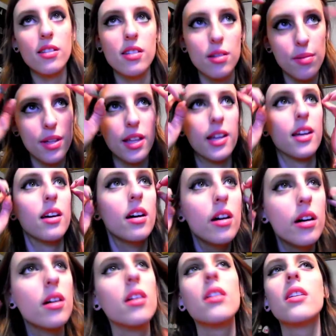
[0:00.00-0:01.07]
going to be like,
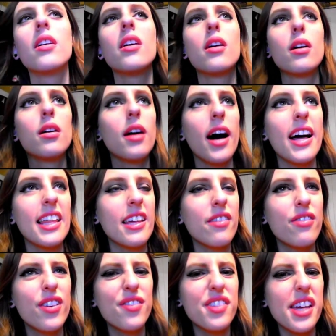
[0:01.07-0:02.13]
I think
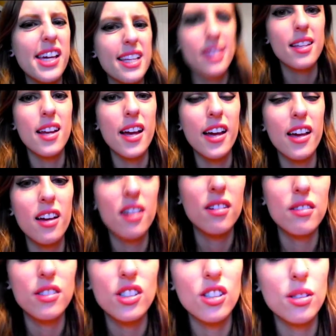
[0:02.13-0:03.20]
58 tonight,
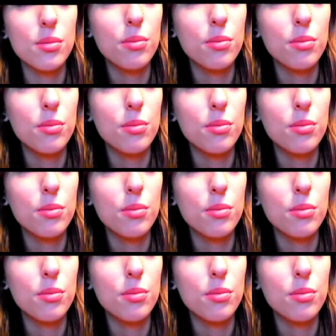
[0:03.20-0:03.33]
which is